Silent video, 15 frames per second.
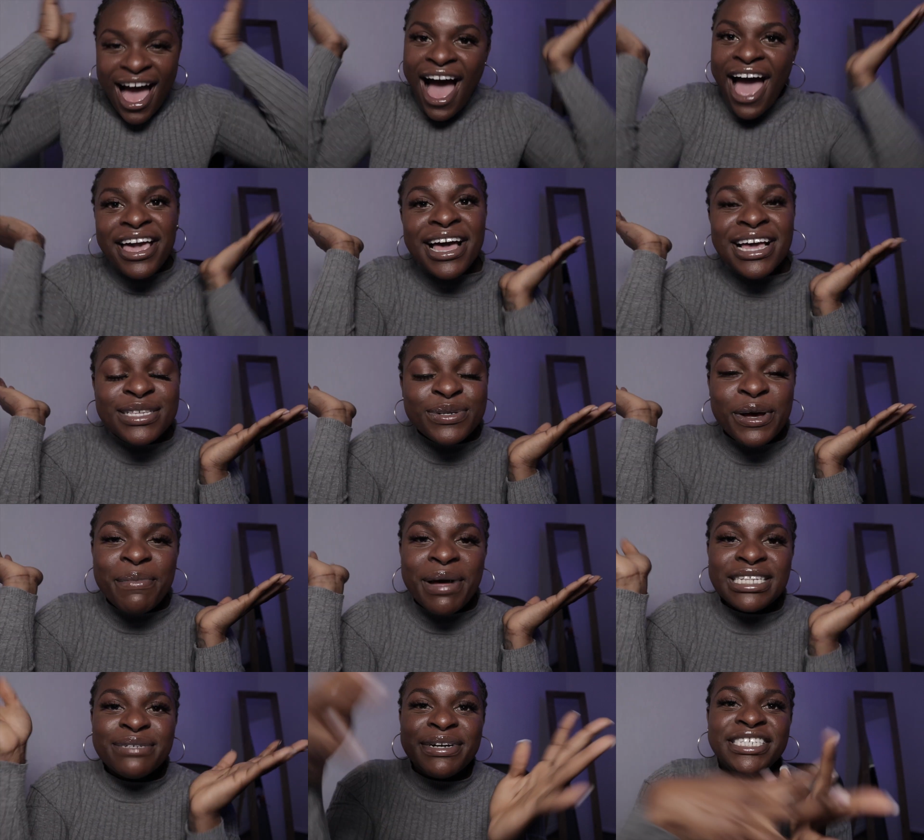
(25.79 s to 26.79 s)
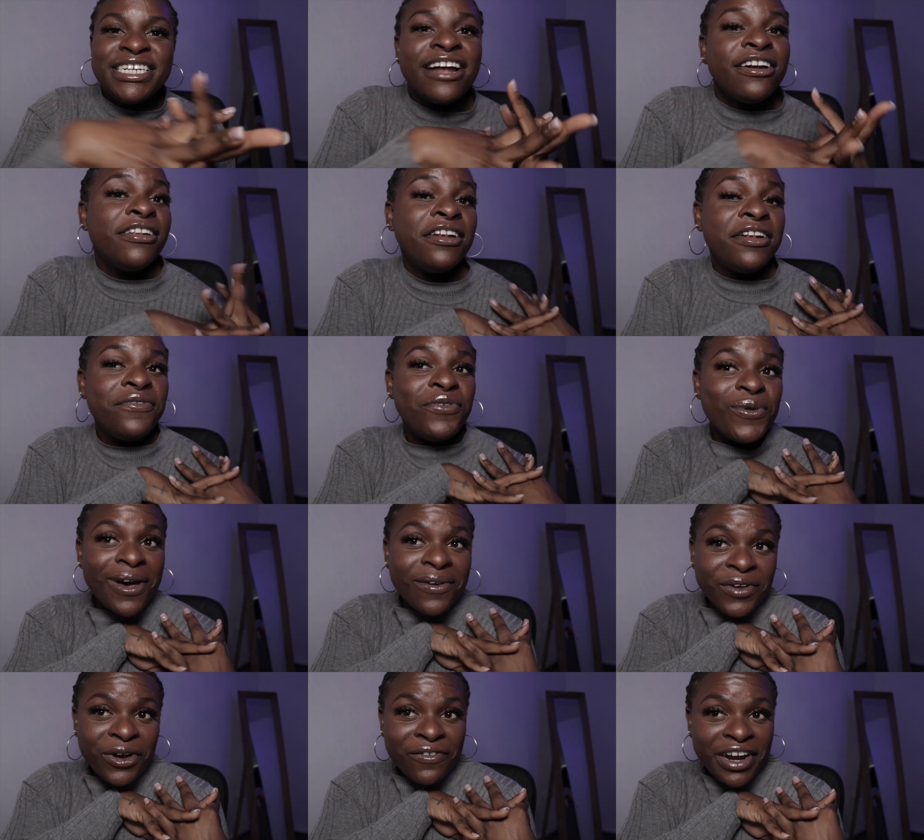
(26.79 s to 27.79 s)
Hi guys, welcome back to my channel, and if you
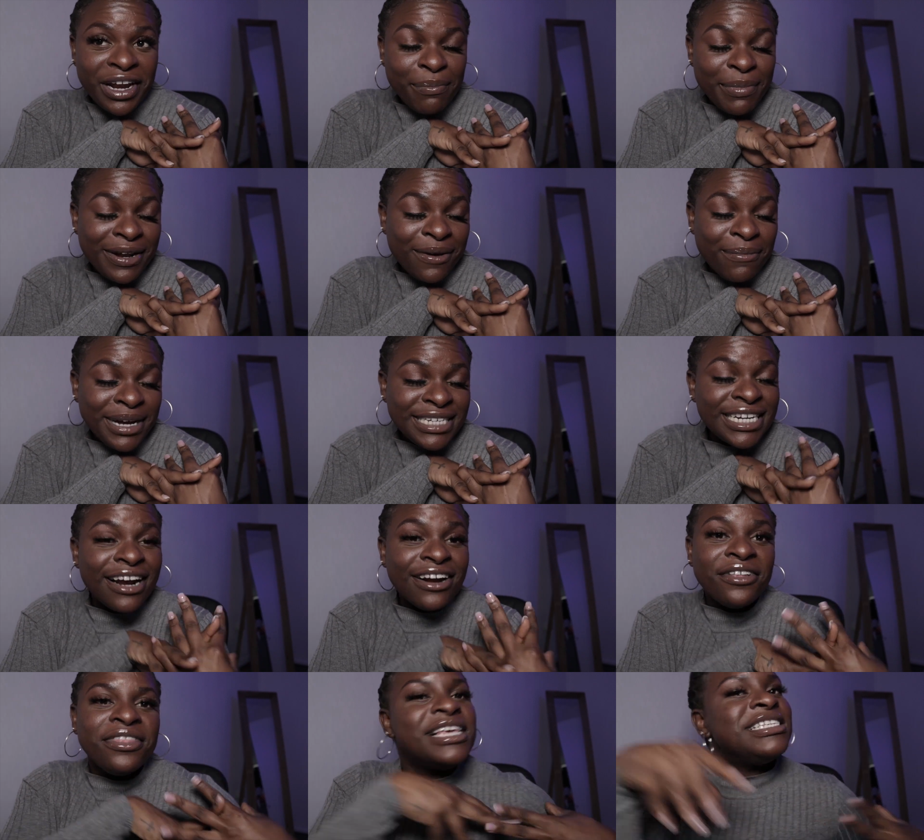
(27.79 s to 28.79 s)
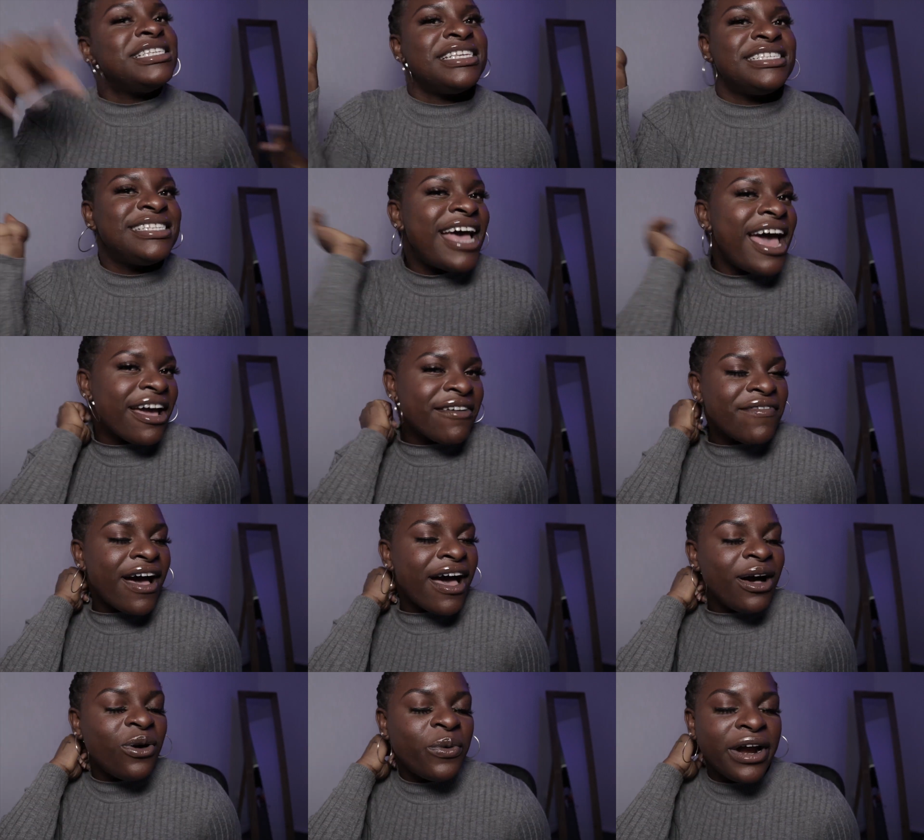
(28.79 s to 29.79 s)
haven't already been on my channel, this is Tech
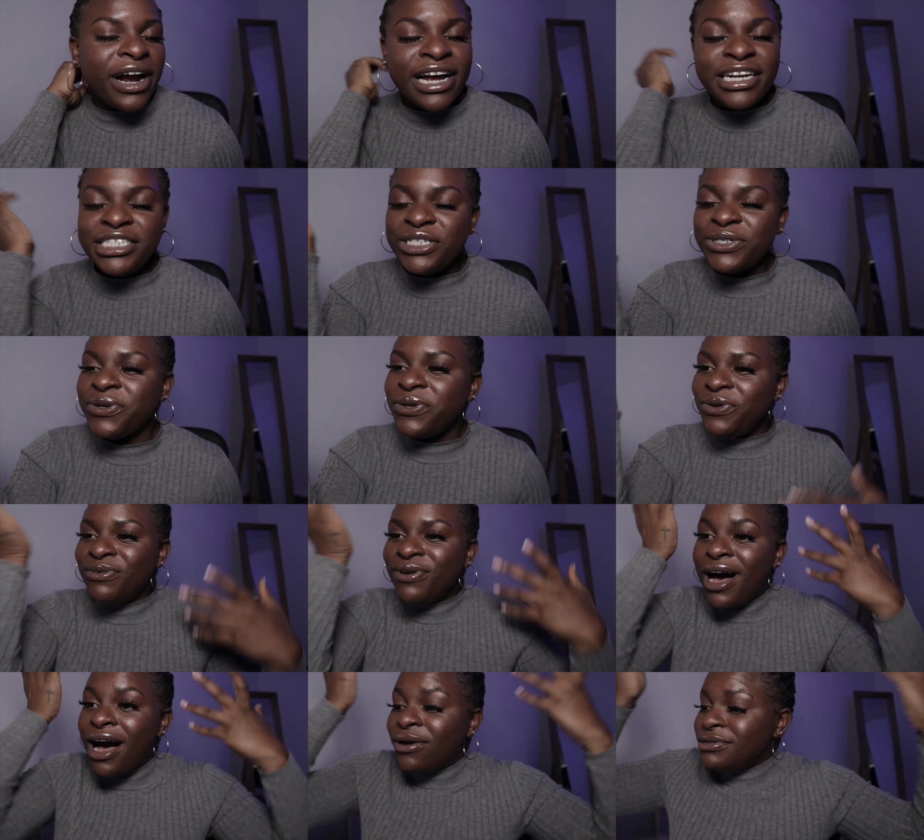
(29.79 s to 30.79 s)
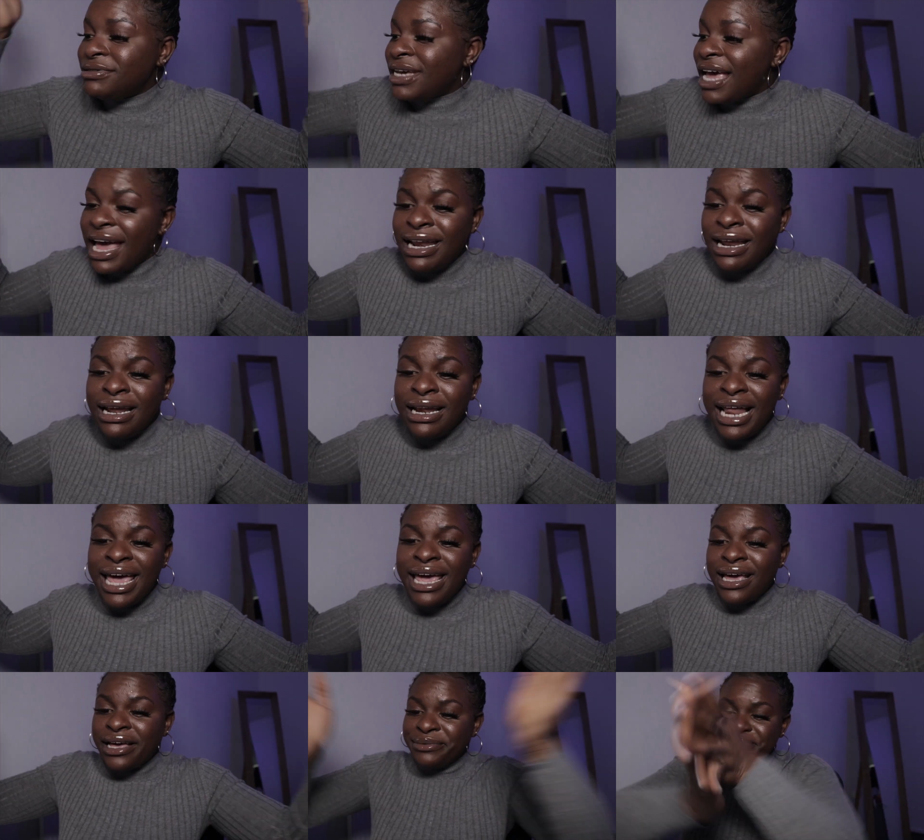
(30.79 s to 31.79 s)
File, where I show you how to edit
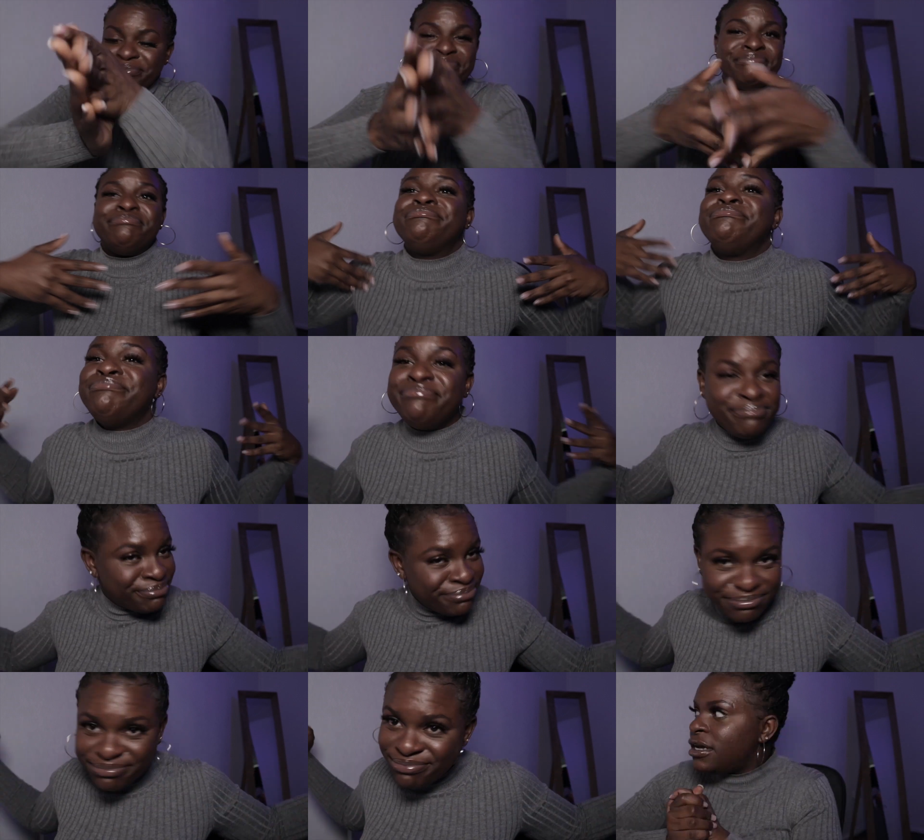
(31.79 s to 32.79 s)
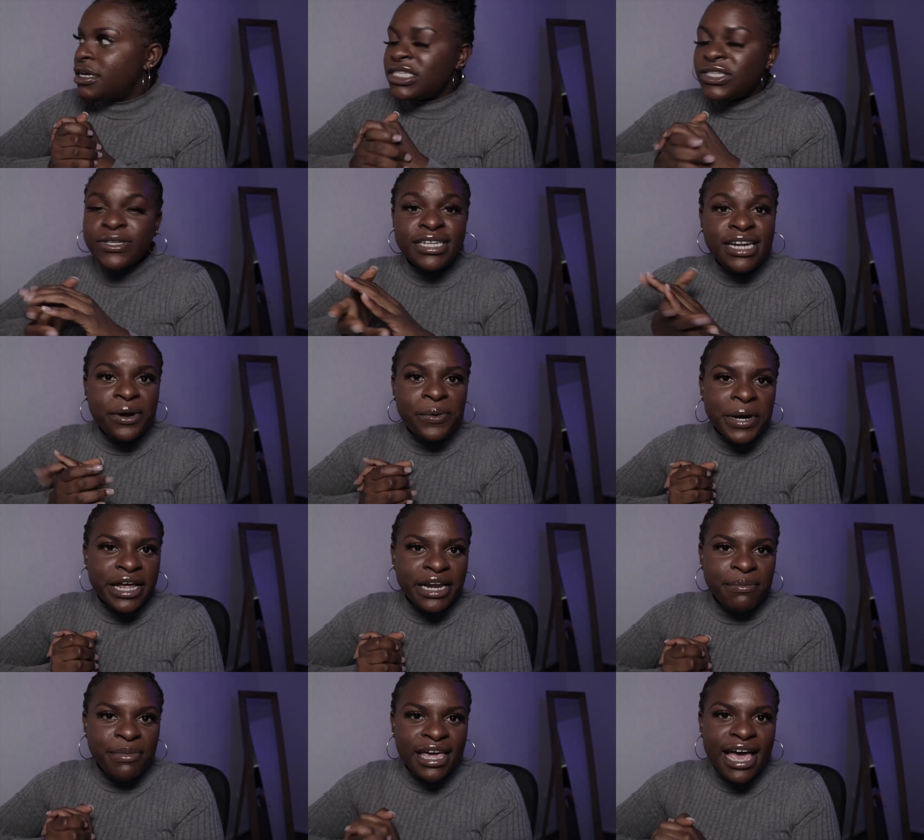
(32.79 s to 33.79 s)
So today we're
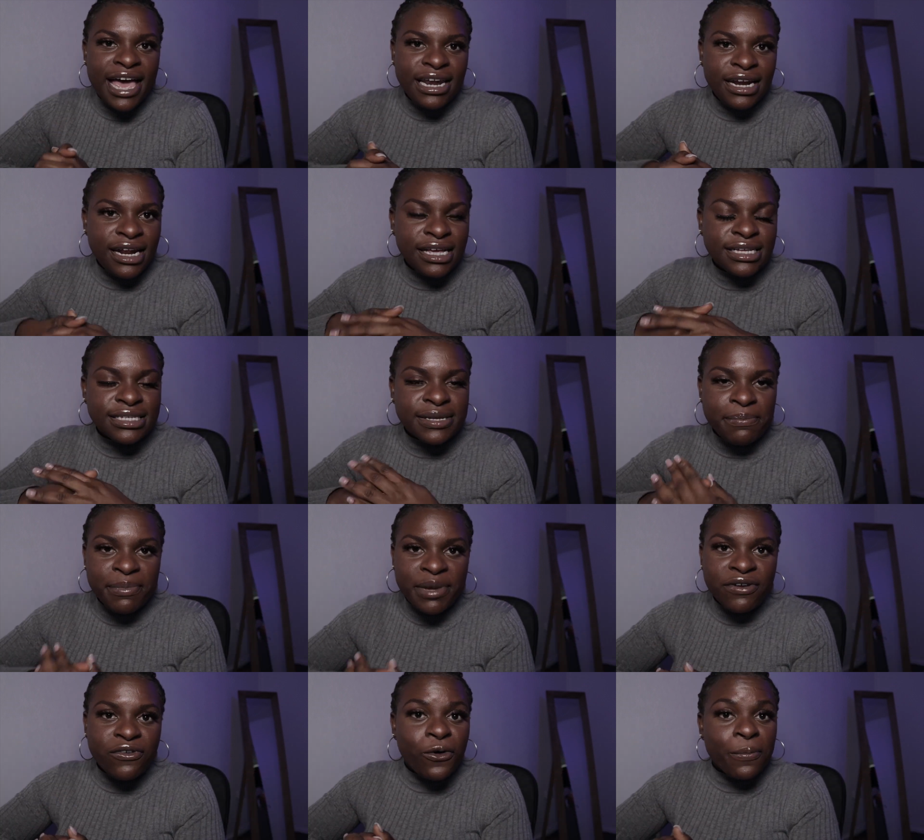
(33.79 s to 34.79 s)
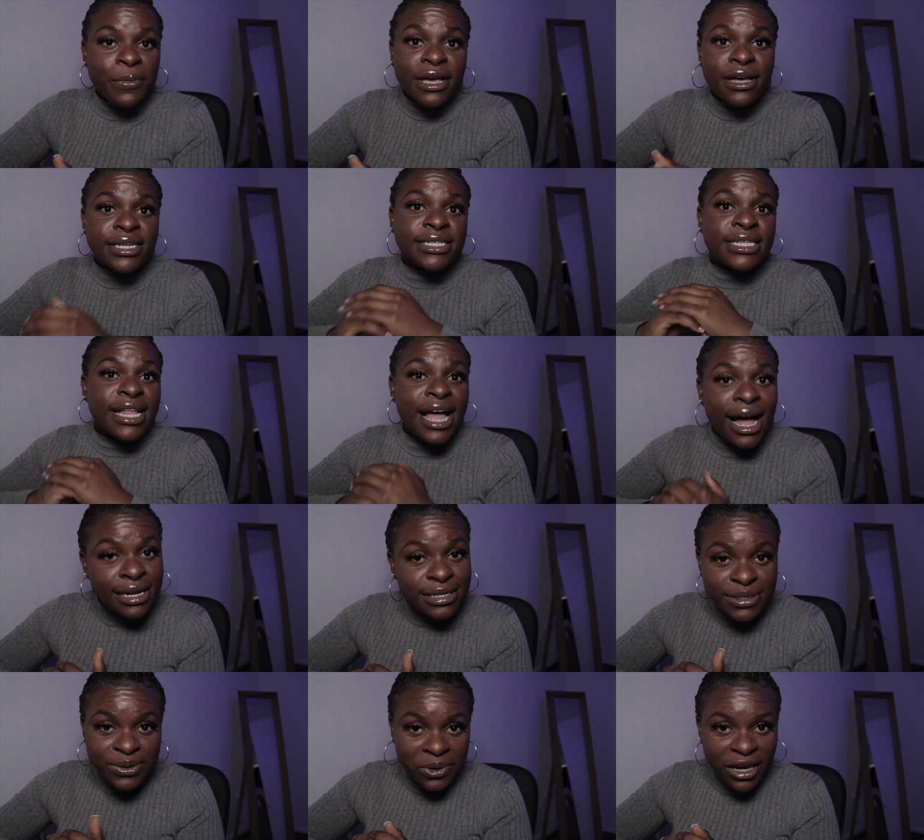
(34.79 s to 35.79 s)
going to be editing some B-roll, because
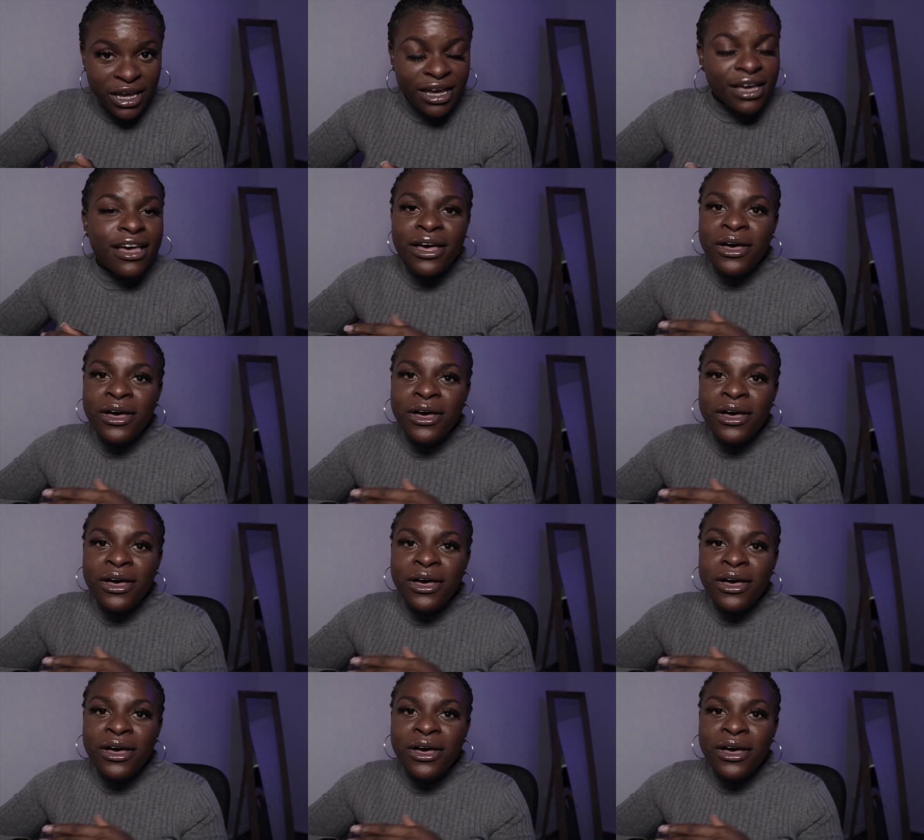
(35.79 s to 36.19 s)
last week